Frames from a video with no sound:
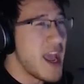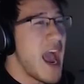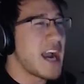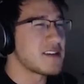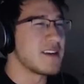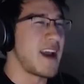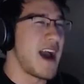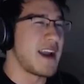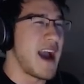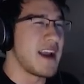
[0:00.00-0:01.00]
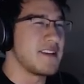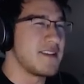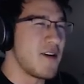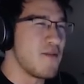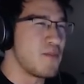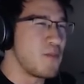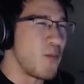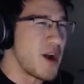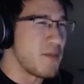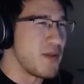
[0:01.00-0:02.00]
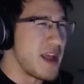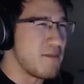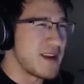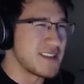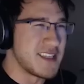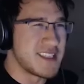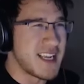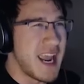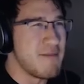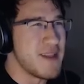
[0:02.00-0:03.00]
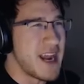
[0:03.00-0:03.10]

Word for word: Actually, I, I don't want to play it because it's a game that